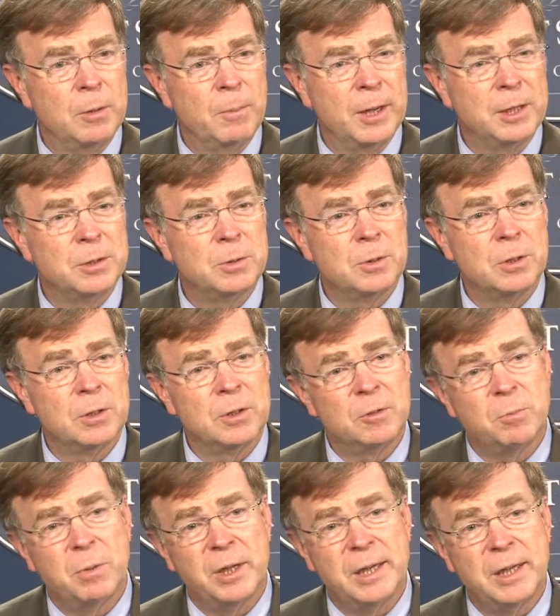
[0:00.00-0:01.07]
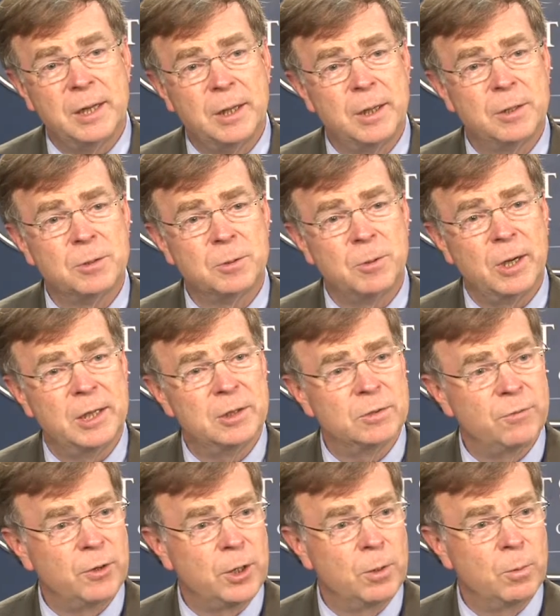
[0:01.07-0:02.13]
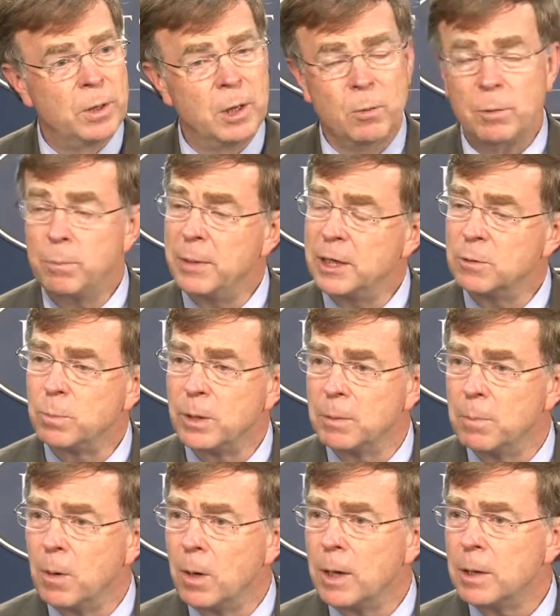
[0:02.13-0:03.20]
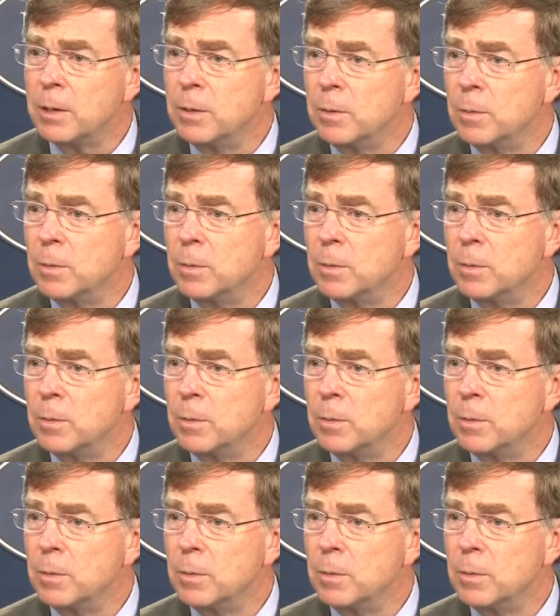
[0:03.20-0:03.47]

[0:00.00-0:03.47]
to make sure that this plan integrates very well with Big Spring Park,